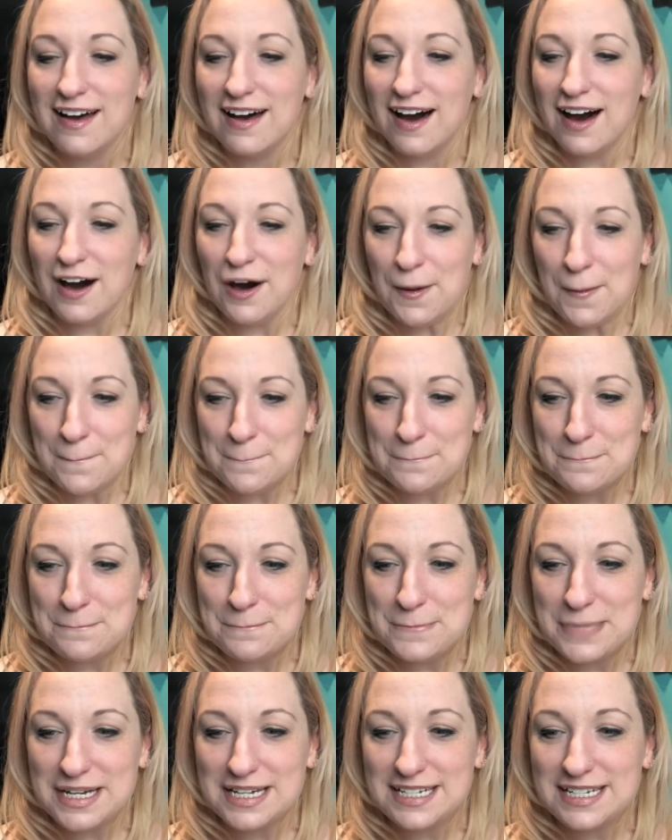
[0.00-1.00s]
Um,
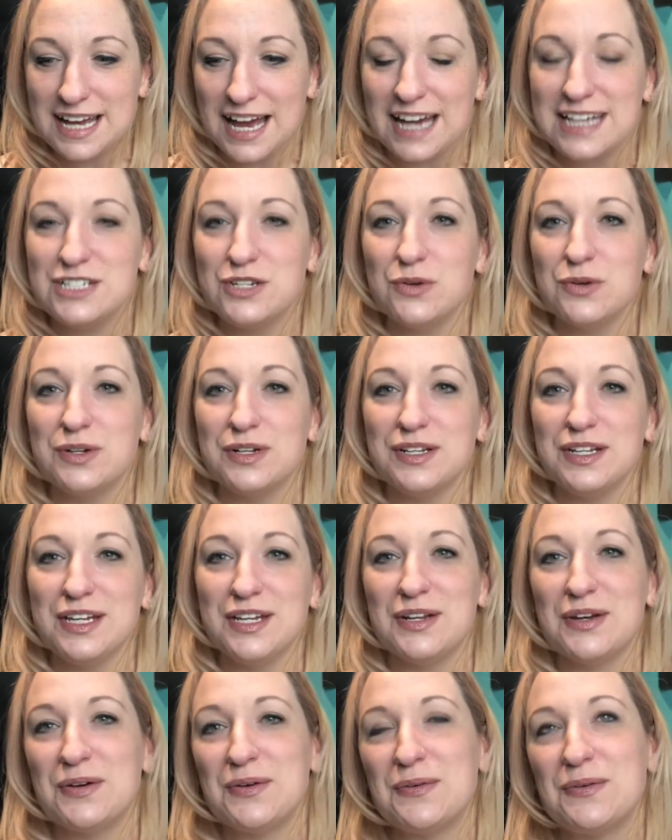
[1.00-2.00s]
but I don't, you
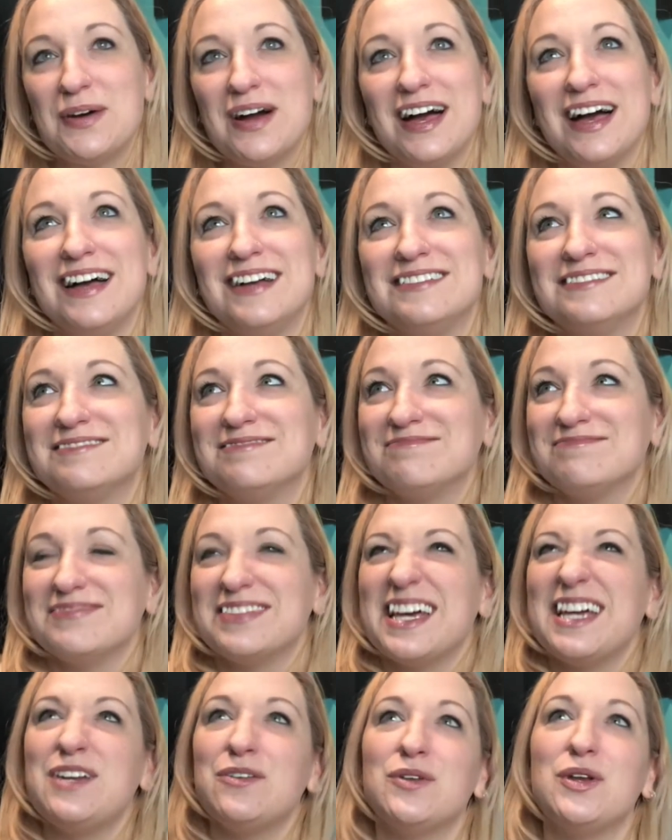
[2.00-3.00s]
know,
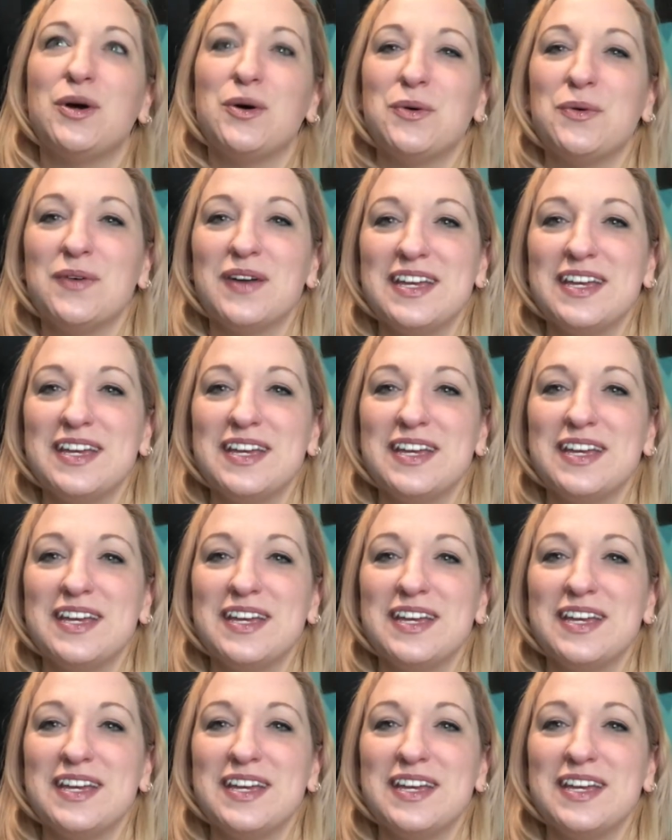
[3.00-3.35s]
I don't know.